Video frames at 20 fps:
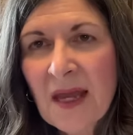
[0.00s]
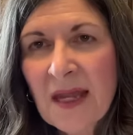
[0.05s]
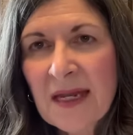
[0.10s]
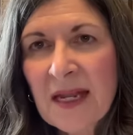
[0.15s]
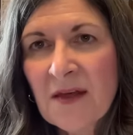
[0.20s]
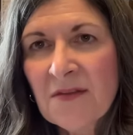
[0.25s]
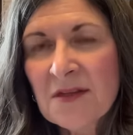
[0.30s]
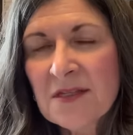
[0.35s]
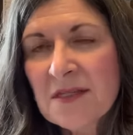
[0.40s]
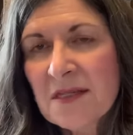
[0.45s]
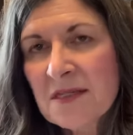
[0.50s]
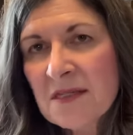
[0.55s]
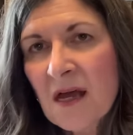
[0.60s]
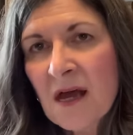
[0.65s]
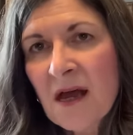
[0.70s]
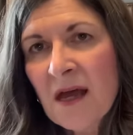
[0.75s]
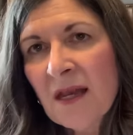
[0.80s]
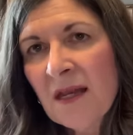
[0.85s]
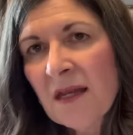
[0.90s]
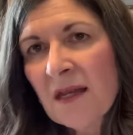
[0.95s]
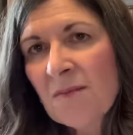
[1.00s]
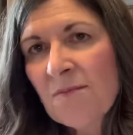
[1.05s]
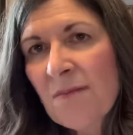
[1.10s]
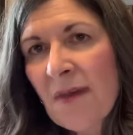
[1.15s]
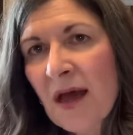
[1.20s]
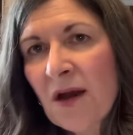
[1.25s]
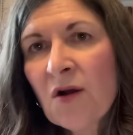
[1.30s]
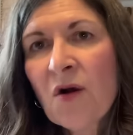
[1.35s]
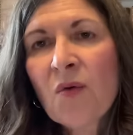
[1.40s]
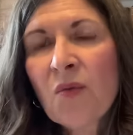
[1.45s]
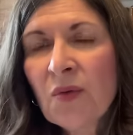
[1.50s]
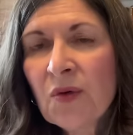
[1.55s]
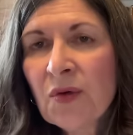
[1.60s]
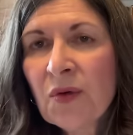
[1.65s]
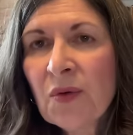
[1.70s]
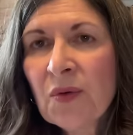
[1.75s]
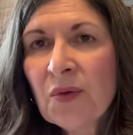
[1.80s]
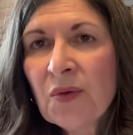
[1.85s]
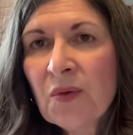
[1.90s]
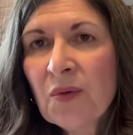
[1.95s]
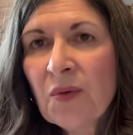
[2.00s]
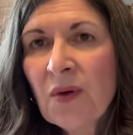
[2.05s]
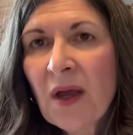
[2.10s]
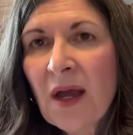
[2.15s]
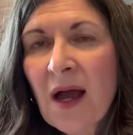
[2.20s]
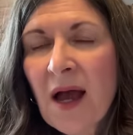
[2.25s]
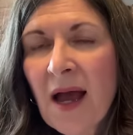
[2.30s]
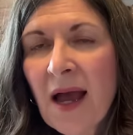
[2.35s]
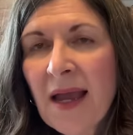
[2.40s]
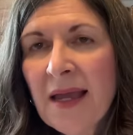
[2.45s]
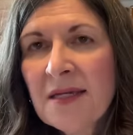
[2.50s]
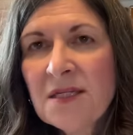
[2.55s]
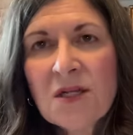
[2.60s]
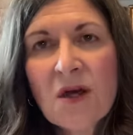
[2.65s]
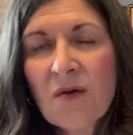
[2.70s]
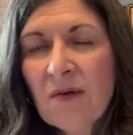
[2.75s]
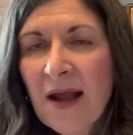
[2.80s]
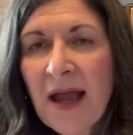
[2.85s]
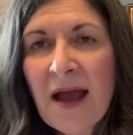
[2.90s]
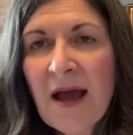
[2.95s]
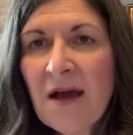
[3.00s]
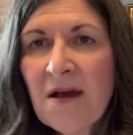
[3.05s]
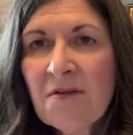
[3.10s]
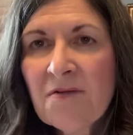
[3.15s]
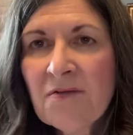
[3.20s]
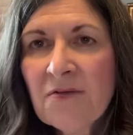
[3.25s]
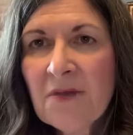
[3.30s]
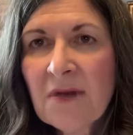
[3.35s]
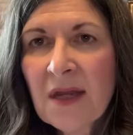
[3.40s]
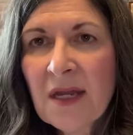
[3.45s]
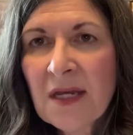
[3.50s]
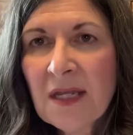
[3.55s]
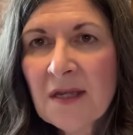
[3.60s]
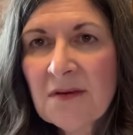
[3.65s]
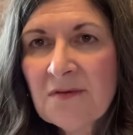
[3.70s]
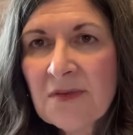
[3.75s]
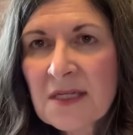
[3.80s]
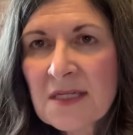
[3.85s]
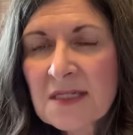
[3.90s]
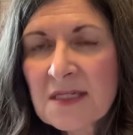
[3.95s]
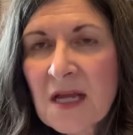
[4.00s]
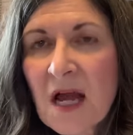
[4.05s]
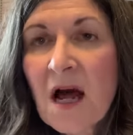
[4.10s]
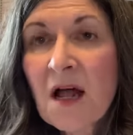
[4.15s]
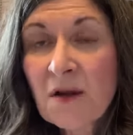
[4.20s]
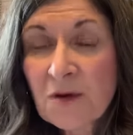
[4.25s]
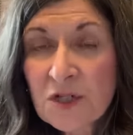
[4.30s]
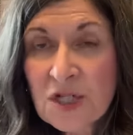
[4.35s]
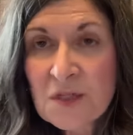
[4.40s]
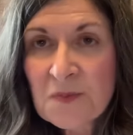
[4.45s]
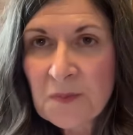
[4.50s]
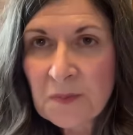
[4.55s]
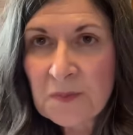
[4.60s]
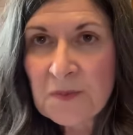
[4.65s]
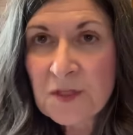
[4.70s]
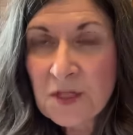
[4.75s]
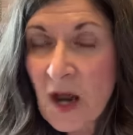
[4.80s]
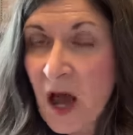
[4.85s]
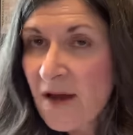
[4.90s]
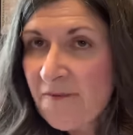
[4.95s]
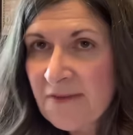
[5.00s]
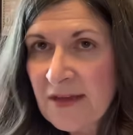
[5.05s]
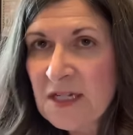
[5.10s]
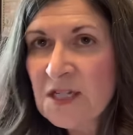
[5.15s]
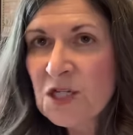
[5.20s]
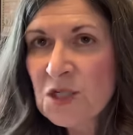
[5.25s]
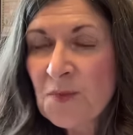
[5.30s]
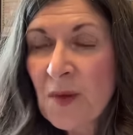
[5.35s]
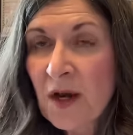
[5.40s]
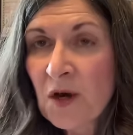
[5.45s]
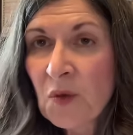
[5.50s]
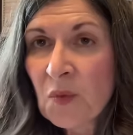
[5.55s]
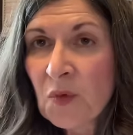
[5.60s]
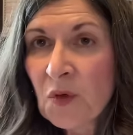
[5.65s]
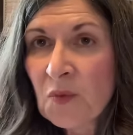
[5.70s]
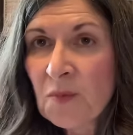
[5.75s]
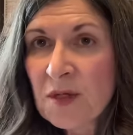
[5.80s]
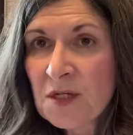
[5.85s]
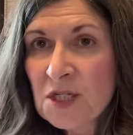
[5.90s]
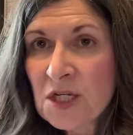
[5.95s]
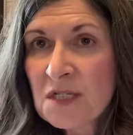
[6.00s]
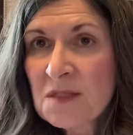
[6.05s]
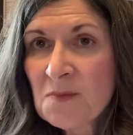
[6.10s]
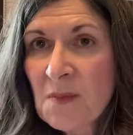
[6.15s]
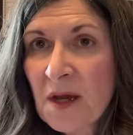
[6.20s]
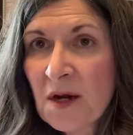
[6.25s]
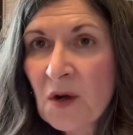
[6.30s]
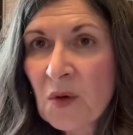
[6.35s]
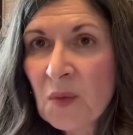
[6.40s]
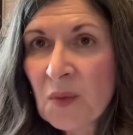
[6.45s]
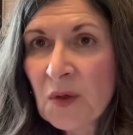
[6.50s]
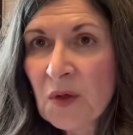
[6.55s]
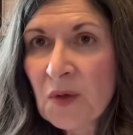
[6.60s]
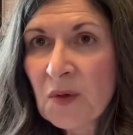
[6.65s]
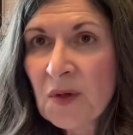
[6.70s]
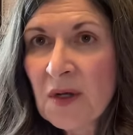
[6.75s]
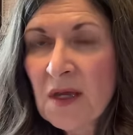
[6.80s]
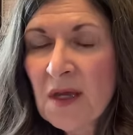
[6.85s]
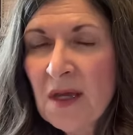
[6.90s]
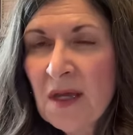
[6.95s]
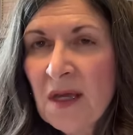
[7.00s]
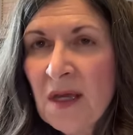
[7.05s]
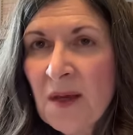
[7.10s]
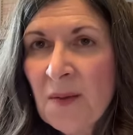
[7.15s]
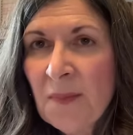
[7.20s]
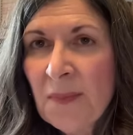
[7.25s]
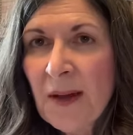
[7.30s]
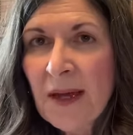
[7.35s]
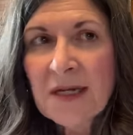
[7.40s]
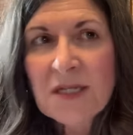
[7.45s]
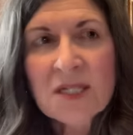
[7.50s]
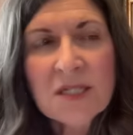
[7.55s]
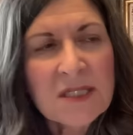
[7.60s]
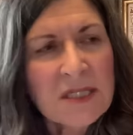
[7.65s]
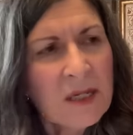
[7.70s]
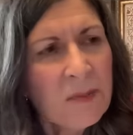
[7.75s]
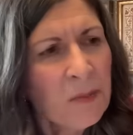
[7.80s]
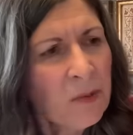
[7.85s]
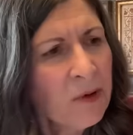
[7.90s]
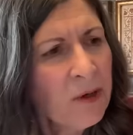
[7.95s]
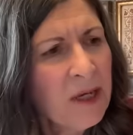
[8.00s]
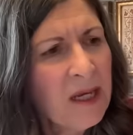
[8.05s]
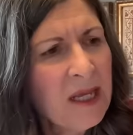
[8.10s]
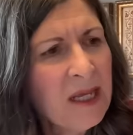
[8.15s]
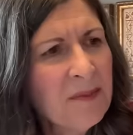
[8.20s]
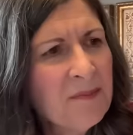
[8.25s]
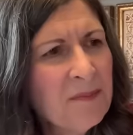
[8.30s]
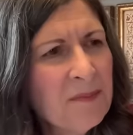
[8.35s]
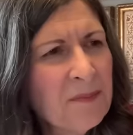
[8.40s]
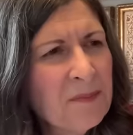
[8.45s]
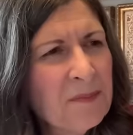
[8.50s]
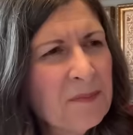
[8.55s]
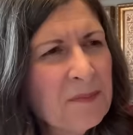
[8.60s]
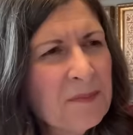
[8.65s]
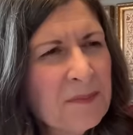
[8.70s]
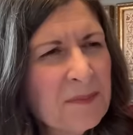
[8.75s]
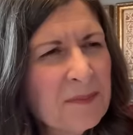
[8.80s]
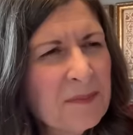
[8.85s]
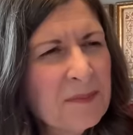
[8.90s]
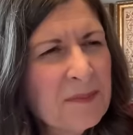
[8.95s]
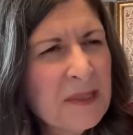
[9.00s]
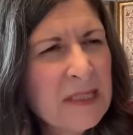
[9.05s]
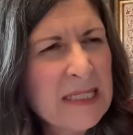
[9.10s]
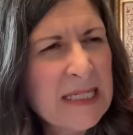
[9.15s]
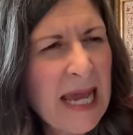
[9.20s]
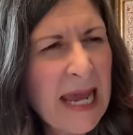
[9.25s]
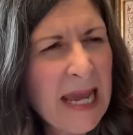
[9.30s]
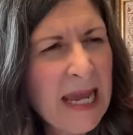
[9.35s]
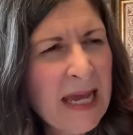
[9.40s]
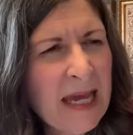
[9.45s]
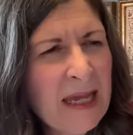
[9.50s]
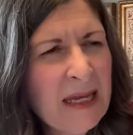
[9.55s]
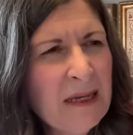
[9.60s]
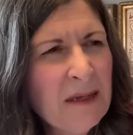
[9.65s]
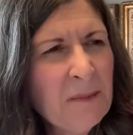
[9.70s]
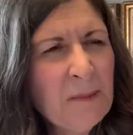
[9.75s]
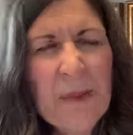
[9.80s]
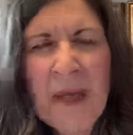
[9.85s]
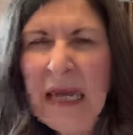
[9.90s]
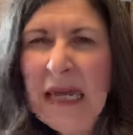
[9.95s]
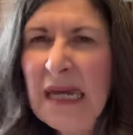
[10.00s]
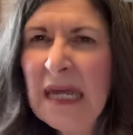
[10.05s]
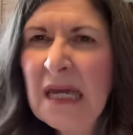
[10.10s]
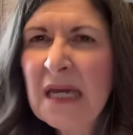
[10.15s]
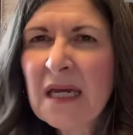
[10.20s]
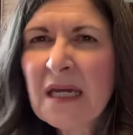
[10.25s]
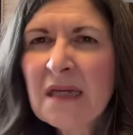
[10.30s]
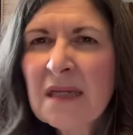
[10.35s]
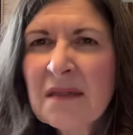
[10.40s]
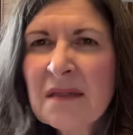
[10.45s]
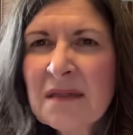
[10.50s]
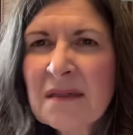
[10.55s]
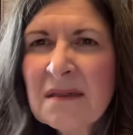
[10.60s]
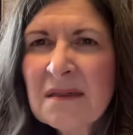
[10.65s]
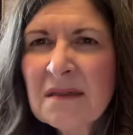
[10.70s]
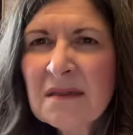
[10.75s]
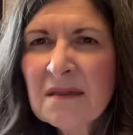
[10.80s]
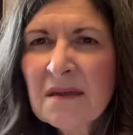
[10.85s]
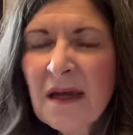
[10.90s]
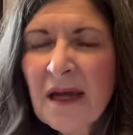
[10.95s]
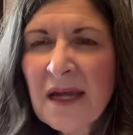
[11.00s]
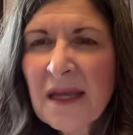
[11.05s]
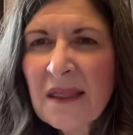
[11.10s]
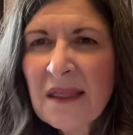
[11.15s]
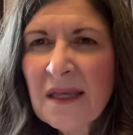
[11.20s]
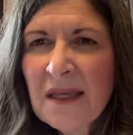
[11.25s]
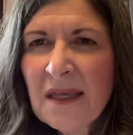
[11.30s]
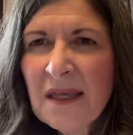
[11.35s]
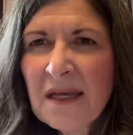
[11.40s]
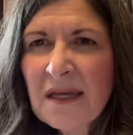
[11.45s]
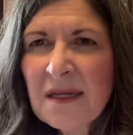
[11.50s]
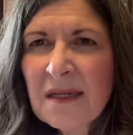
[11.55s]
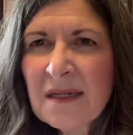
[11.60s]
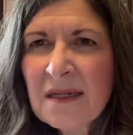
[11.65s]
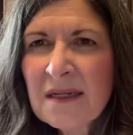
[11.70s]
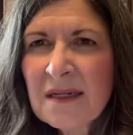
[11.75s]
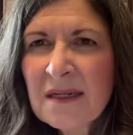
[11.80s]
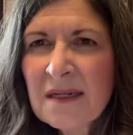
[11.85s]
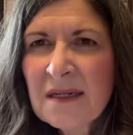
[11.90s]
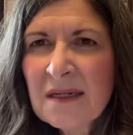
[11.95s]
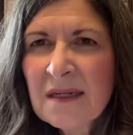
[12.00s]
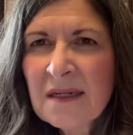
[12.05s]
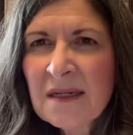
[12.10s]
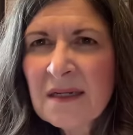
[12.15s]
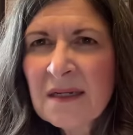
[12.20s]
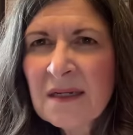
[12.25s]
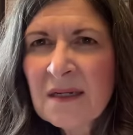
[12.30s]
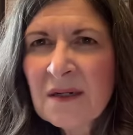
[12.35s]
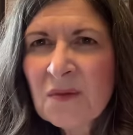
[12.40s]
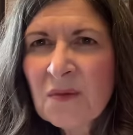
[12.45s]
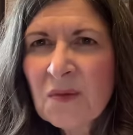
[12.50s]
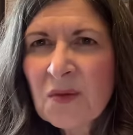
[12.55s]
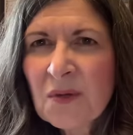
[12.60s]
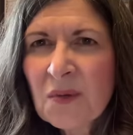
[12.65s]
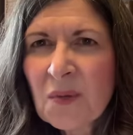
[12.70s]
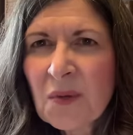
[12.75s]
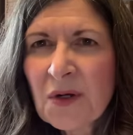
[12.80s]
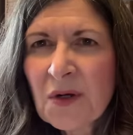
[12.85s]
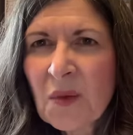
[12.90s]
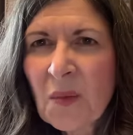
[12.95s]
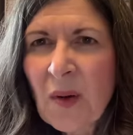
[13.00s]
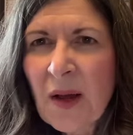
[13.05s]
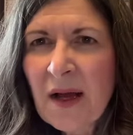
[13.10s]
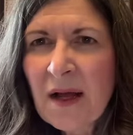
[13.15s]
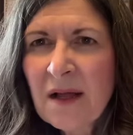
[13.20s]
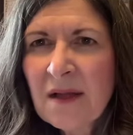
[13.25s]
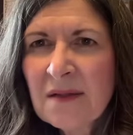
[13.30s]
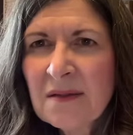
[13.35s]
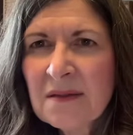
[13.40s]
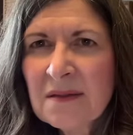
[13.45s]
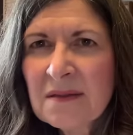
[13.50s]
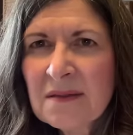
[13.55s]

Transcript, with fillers: Now, this is on Meadow Rue I don't have any of this color, just not vintage Meadow Rue, but just Meadow Rue. But just a pretty tan pink, I think, would work well.